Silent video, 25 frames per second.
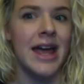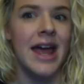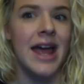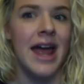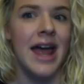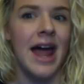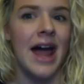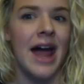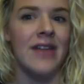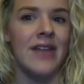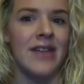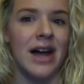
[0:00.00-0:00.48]

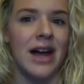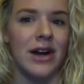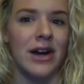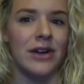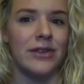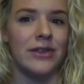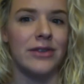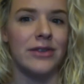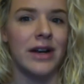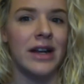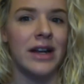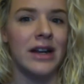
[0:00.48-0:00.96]
and that her
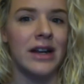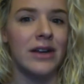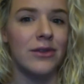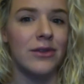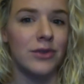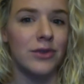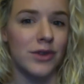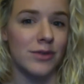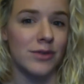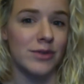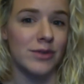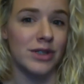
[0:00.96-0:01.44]
friend had
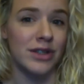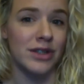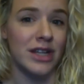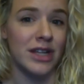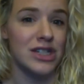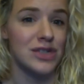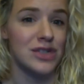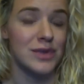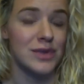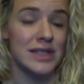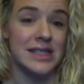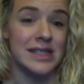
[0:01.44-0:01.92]
informed her that
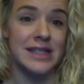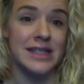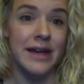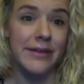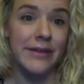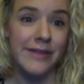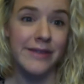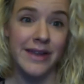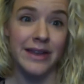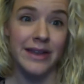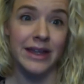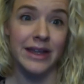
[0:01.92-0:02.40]
she was
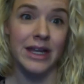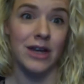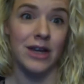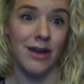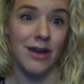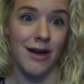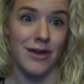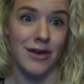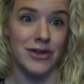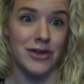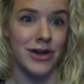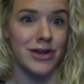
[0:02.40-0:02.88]
definitely
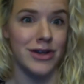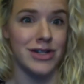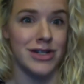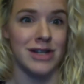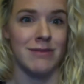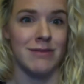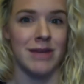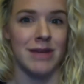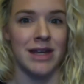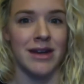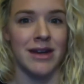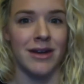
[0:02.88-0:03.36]
not
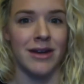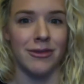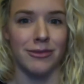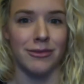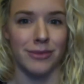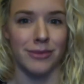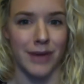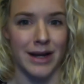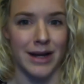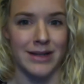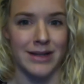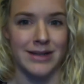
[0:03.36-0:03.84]
charging me enough
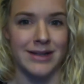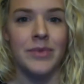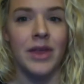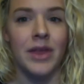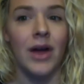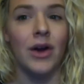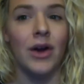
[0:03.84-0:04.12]
rent.